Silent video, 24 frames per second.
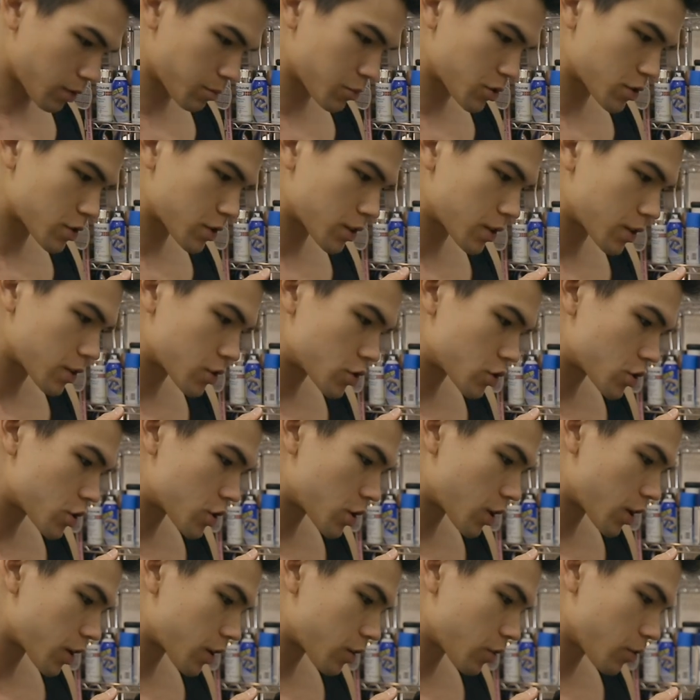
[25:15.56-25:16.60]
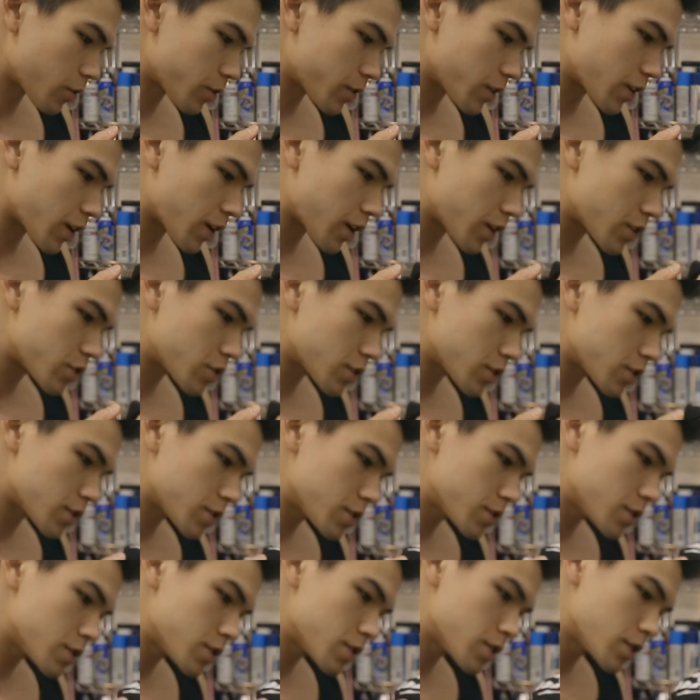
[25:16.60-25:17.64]
I'm just gonna check all the
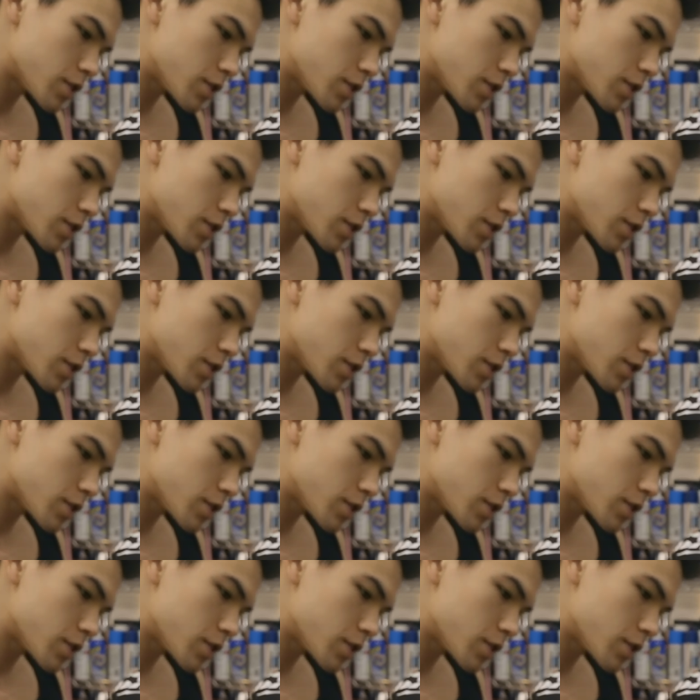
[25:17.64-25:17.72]
edges.